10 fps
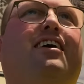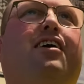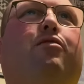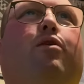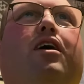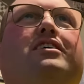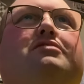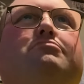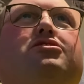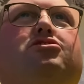Why has it
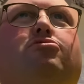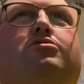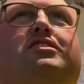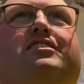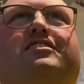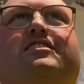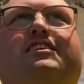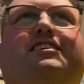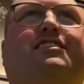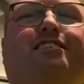resorted to
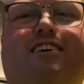this?